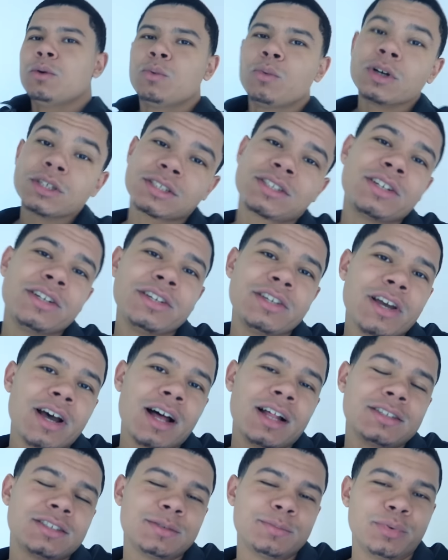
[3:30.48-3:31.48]
What's good
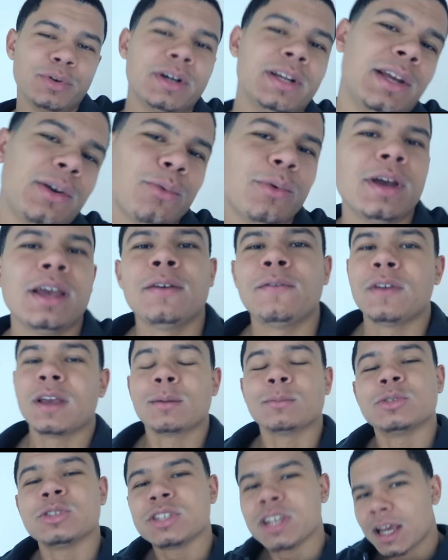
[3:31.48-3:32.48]
y'all, it's your boy Nick Wavy.
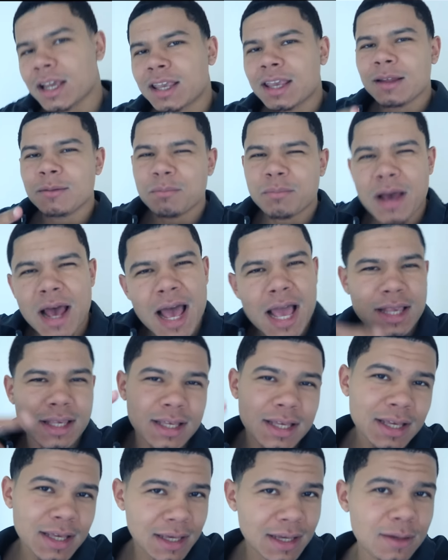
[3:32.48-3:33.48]
I'm checking
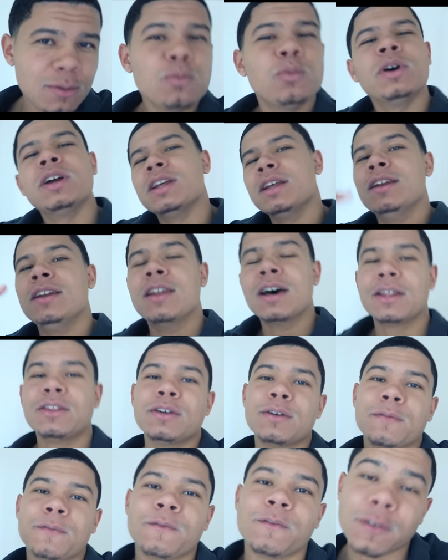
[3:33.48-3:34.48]
back in with
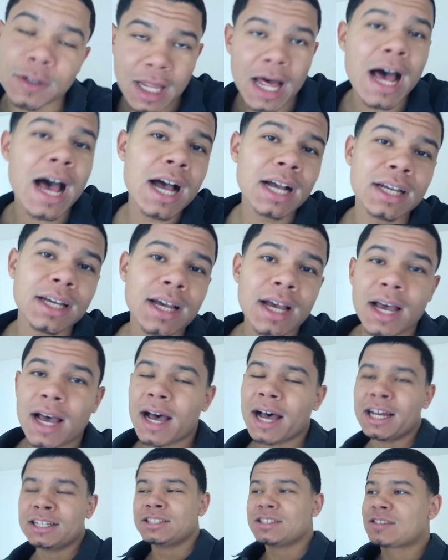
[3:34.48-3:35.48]
another vlog.
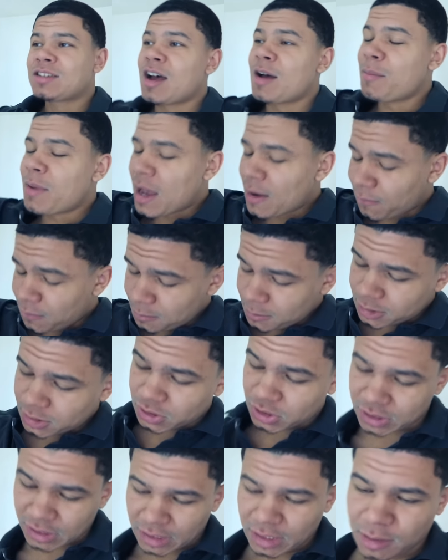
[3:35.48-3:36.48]
I just got back from the
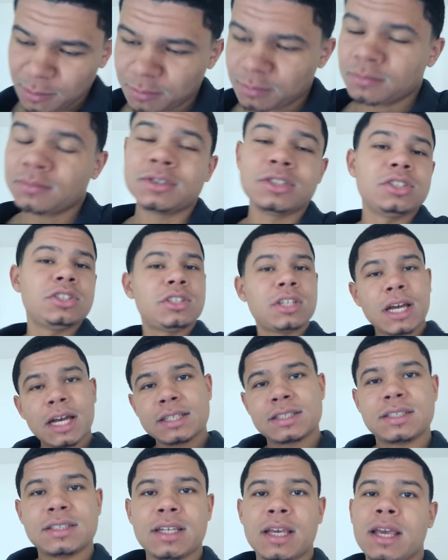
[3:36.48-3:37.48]
gym,
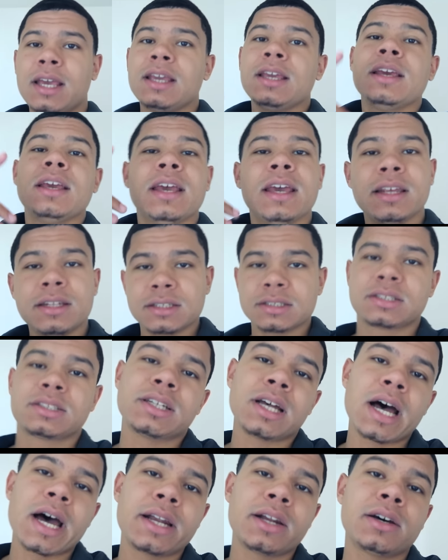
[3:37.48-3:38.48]
chest day, hit the
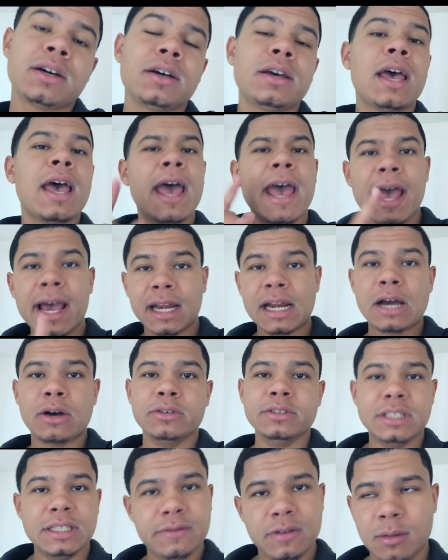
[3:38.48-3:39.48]
sauna, and I
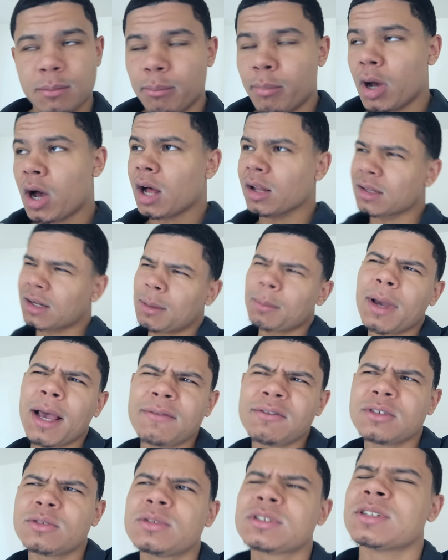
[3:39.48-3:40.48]
was even balling. I
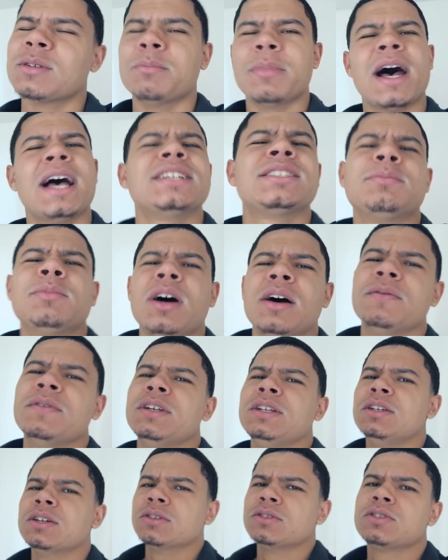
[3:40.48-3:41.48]
might have to do some basketball
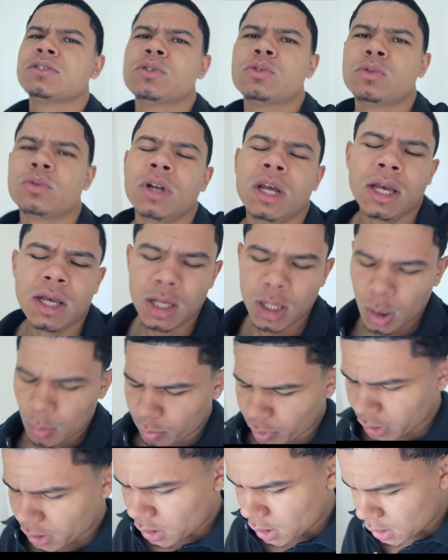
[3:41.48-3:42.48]
videos soon.
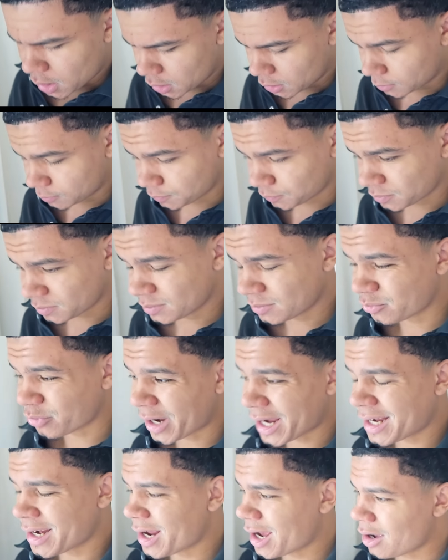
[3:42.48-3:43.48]
But um,
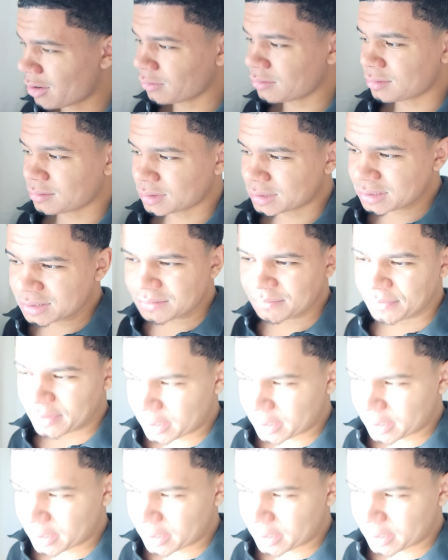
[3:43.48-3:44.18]
right now, it's a